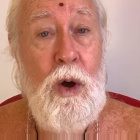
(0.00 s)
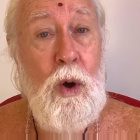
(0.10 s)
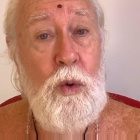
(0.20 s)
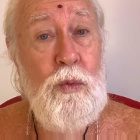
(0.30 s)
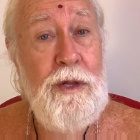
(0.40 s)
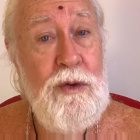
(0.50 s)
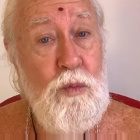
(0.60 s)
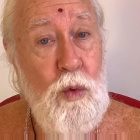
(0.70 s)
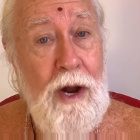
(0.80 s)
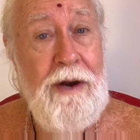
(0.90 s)
only
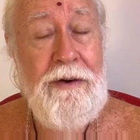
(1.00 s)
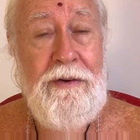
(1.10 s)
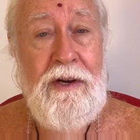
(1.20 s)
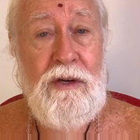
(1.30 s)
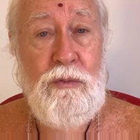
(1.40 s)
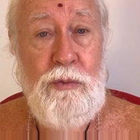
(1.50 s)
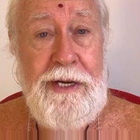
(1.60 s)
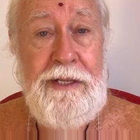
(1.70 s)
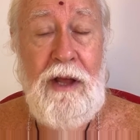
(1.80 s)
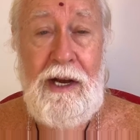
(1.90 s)
one
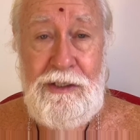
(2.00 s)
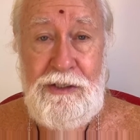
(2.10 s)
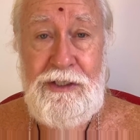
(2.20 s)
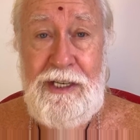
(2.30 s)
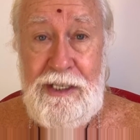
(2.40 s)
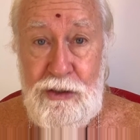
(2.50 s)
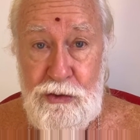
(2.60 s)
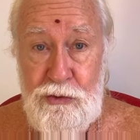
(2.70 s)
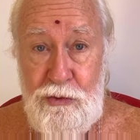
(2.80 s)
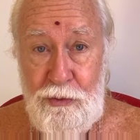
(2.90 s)
realizes it in
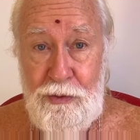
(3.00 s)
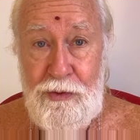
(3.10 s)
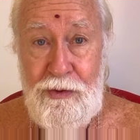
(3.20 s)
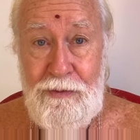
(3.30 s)
truth.